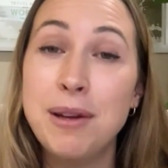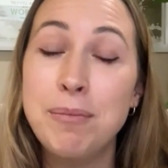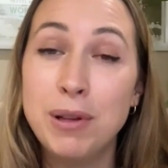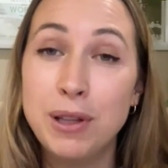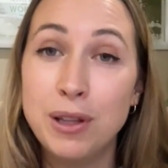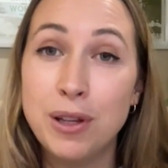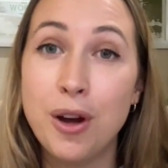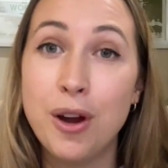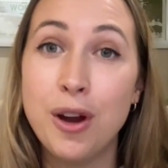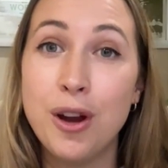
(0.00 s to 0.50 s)

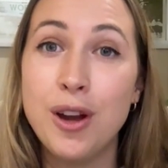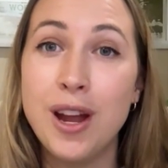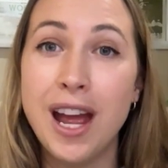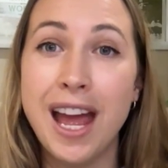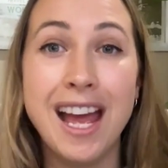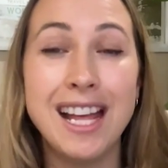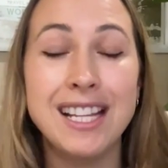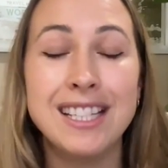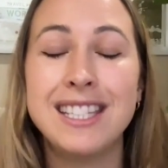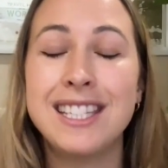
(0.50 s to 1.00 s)
below
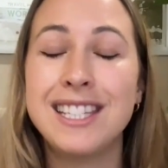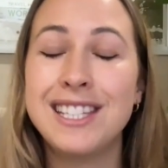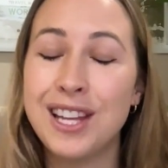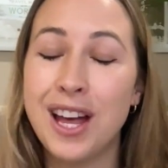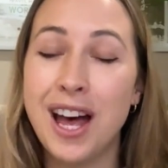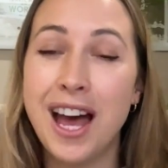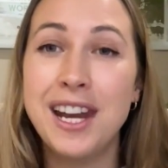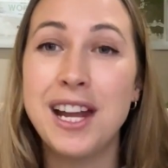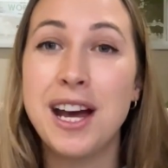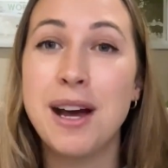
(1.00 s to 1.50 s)
and
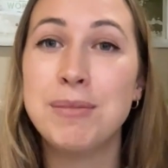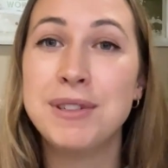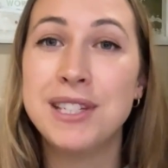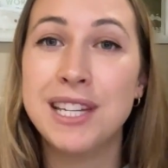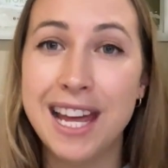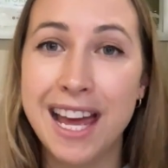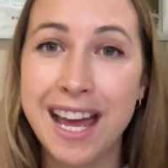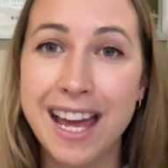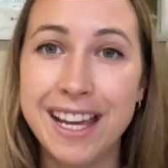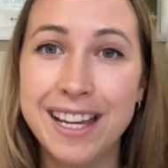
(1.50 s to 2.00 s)
sign up
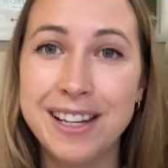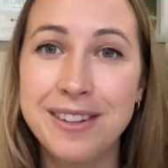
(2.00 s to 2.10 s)
today.